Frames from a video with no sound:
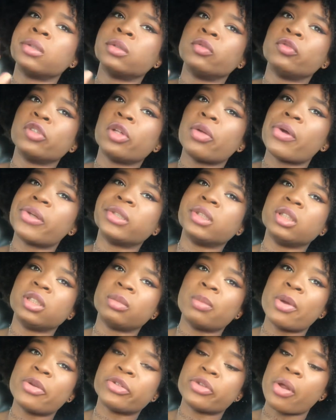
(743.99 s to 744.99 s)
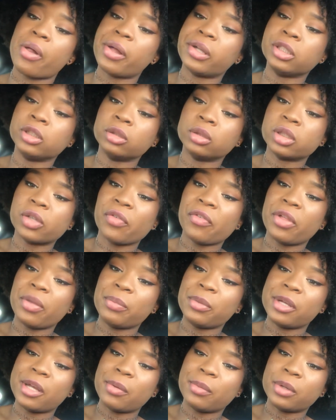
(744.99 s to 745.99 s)
for the rest of the semester, and you'll definitely
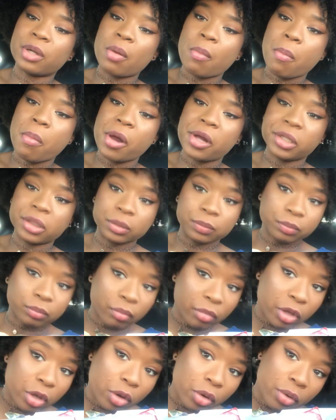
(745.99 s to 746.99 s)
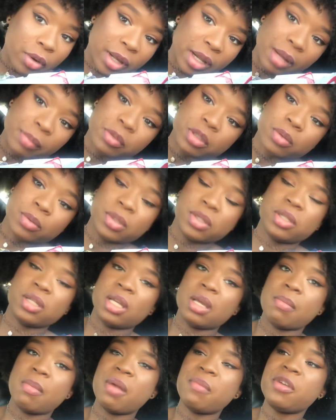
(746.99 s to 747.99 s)
be able to bring your grade up to a
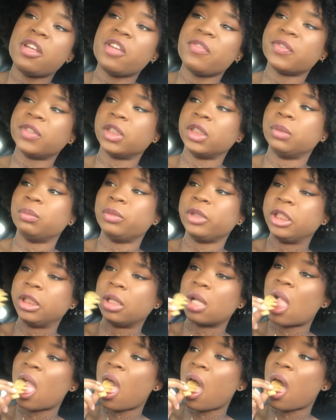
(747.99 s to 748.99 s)
C, maybe even a B.